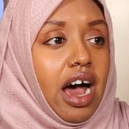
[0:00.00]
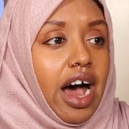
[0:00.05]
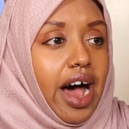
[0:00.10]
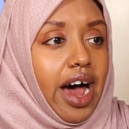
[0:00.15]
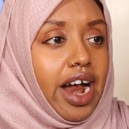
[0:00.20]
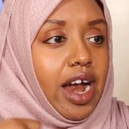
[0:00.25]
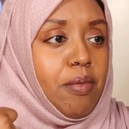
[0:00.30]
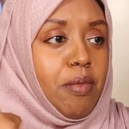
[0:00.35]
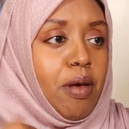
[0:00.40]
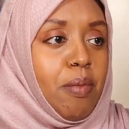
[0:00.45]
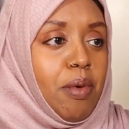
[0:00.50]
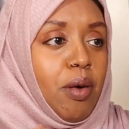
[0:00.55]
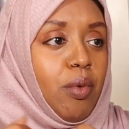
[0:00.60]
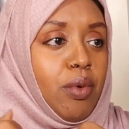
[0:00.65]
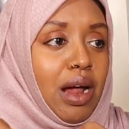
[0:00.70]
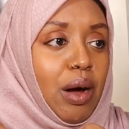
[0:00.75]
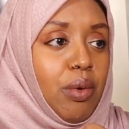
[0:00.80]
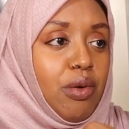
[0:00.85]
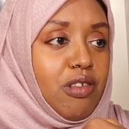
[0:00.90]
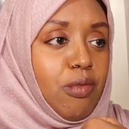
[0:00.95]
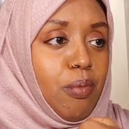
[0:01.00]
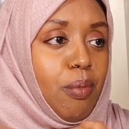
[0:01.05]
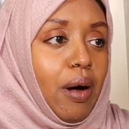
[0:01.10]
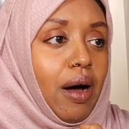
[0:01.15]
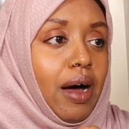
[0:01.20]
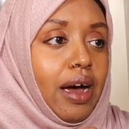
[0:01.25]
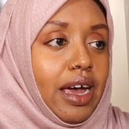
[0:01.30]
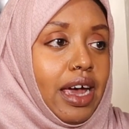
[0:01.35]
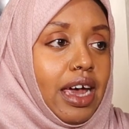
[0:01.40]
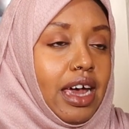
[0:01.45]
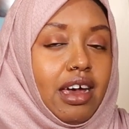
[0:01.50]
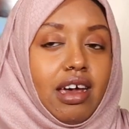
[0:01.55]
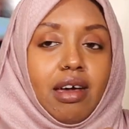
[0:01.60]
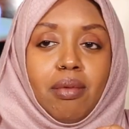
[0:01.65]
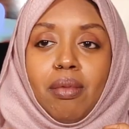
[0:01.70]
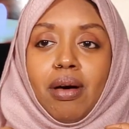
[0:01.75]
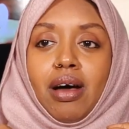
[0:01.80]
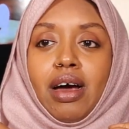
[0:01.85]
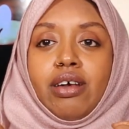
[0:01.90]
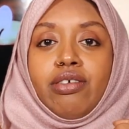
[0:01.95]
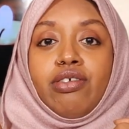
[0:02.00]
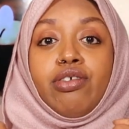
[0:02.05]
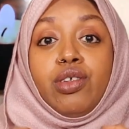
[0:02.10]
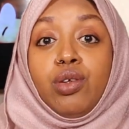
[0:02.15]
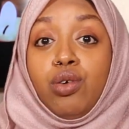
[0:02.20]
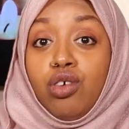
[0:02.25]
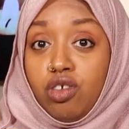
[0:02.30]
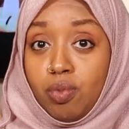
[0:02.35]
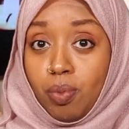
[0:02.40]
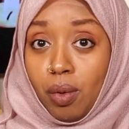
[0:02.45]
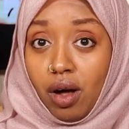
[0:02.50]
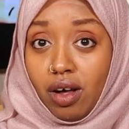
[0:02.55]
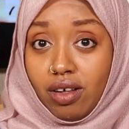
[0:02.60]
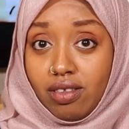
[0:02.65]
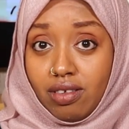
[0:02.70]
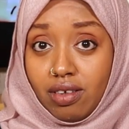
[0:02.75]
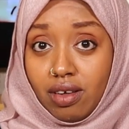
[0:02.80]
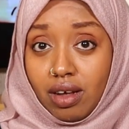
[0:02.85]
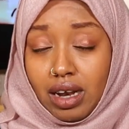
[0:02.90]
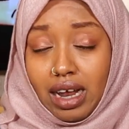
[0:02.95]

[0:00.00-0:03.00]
I remember when I was buying my snooze pod,